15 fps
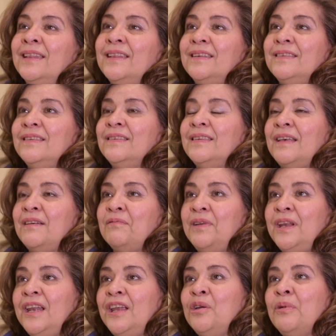This is a
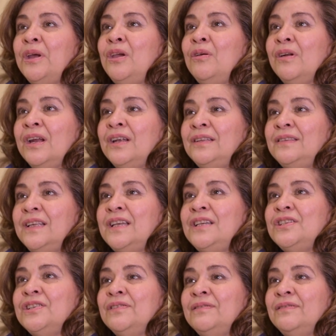really great
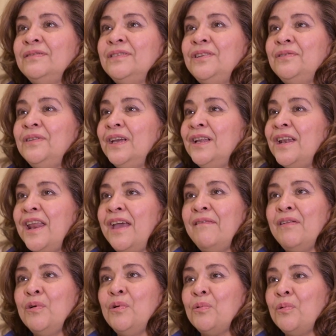organization. You can
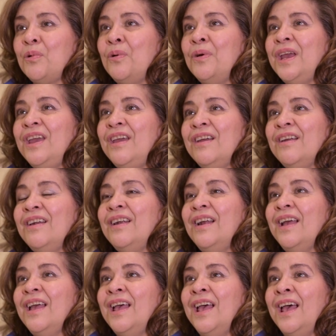never go wrong here.
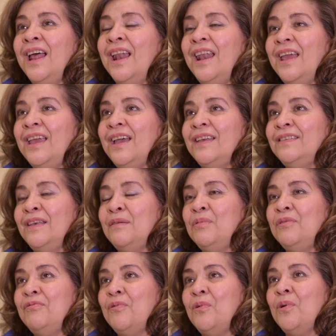Like I said
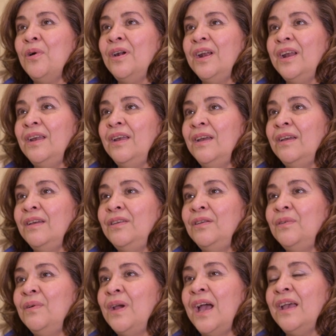before,
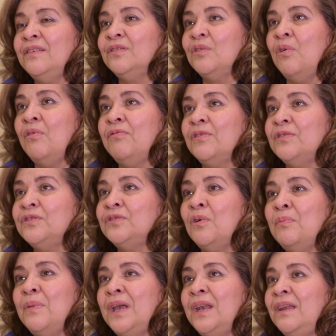you guys offer
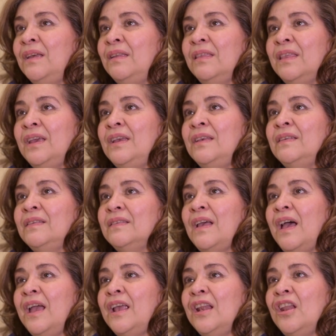so many things.
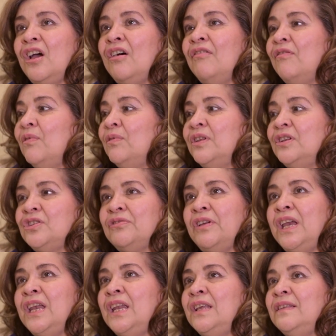I love all the
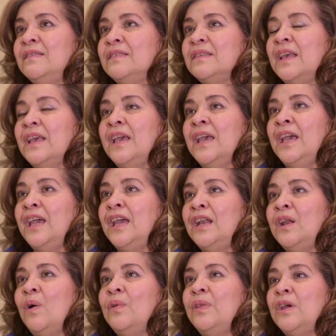trainings
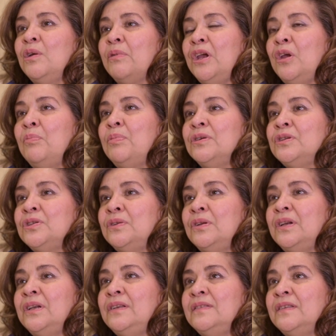and all the great
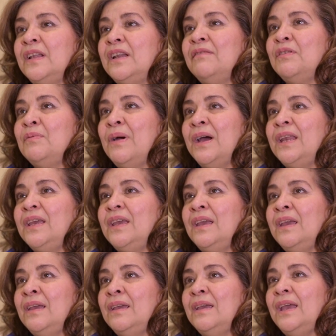opportunities that everybody
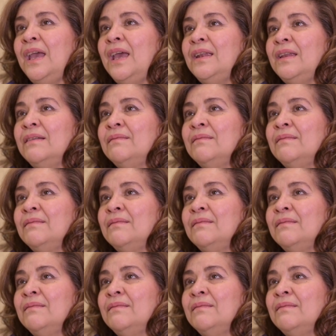can get.